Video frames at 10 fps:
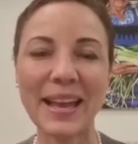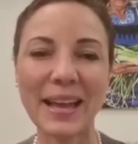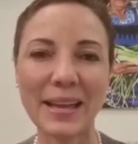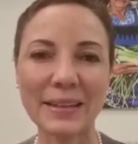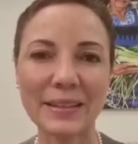
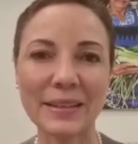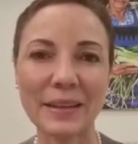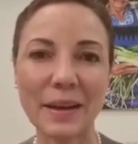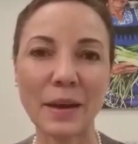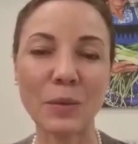And
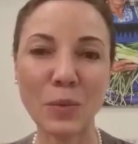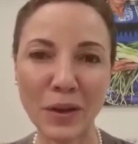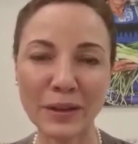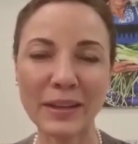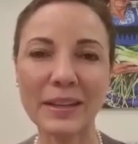uh,
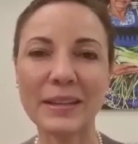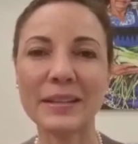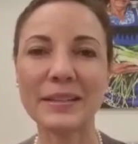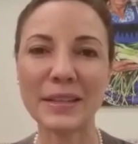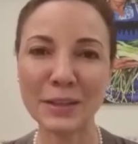one
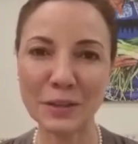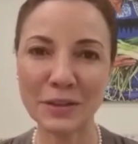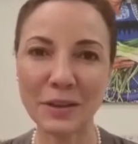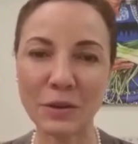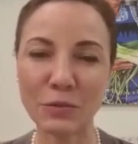is
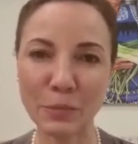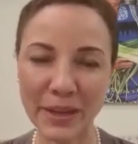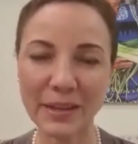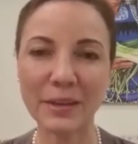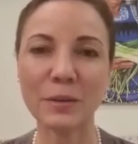in
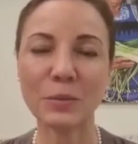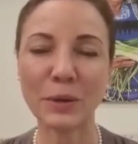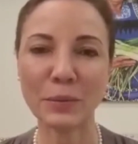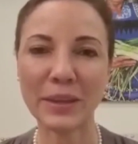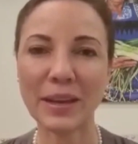Romania where
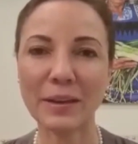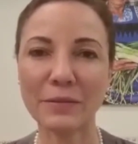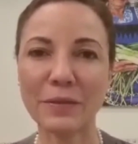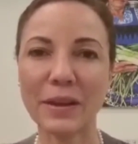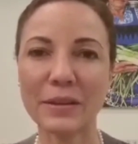we
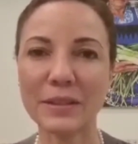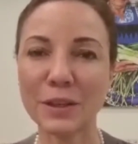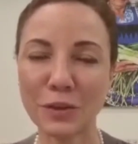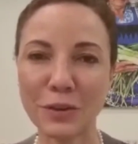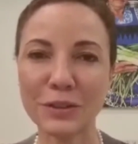have uh,
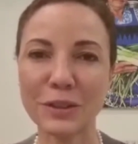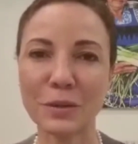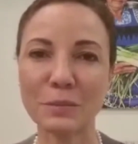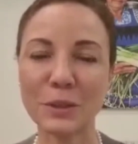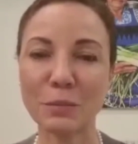secured
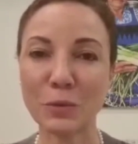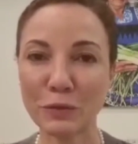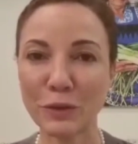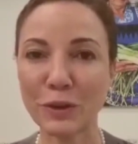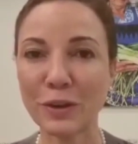some support
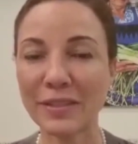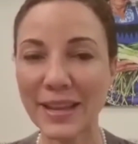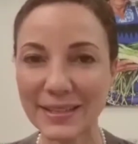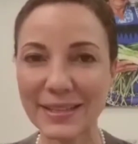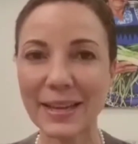for her on
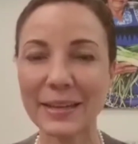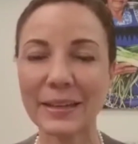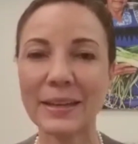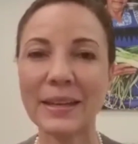that side.